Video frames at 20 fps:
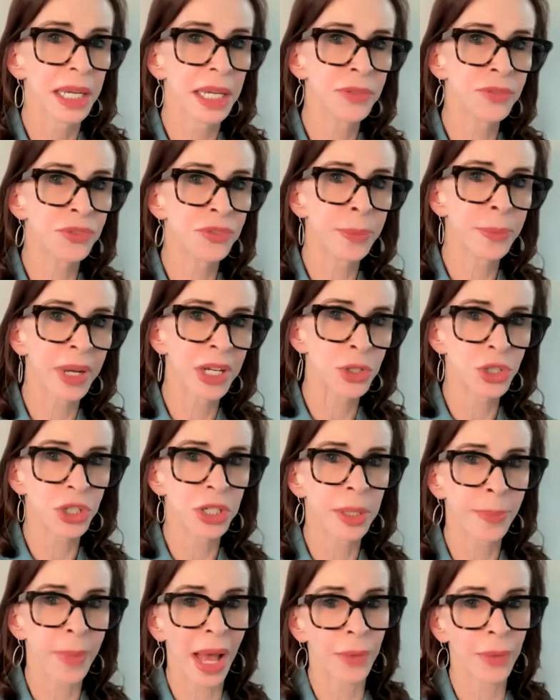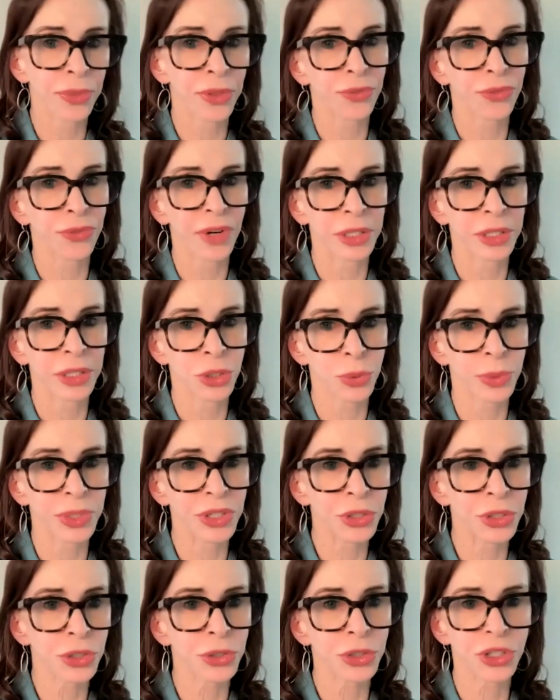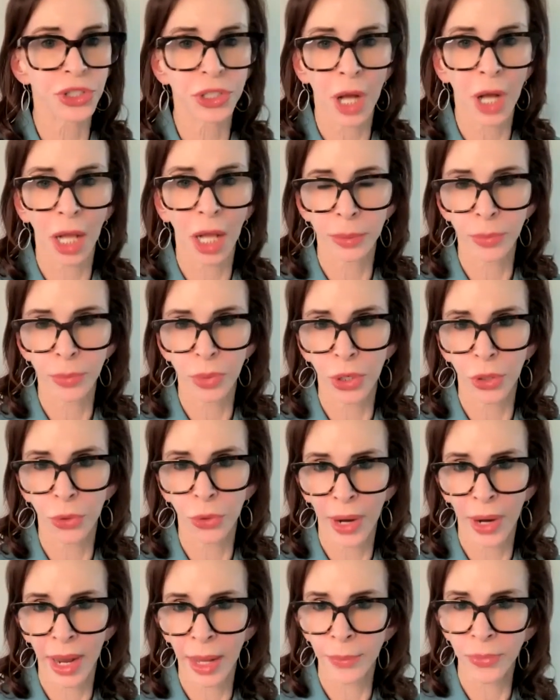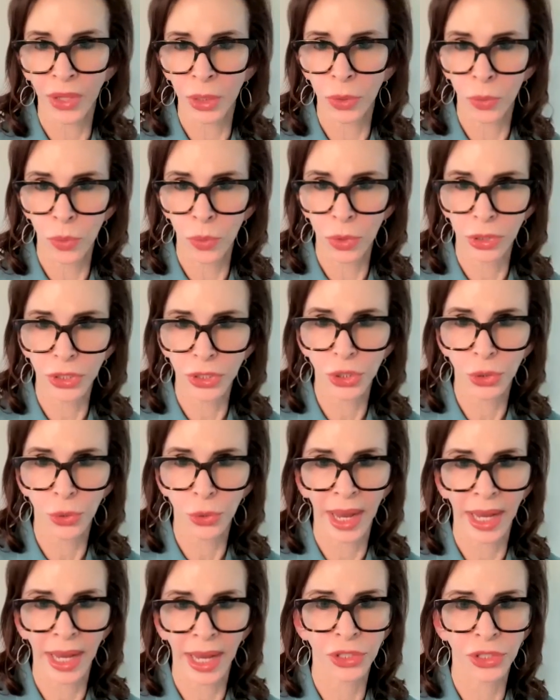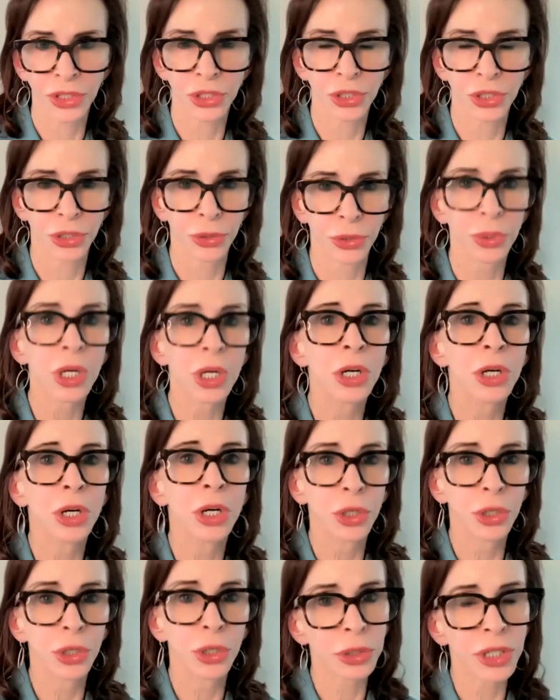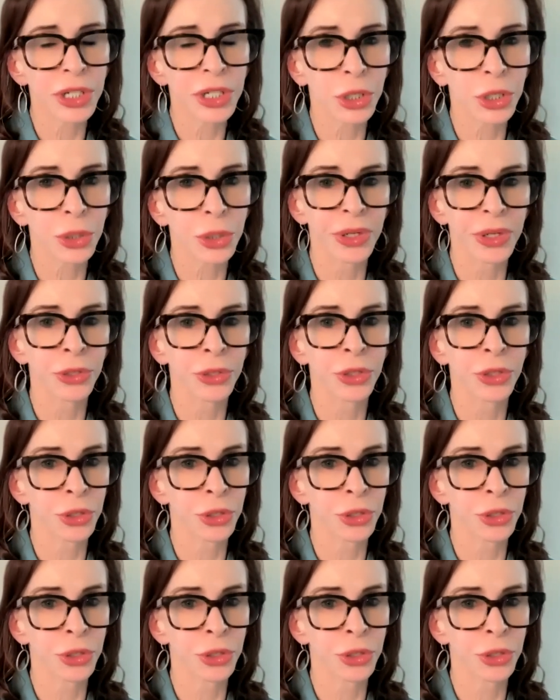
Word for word: information about the Friends Research Scholar Program that awards grants to early career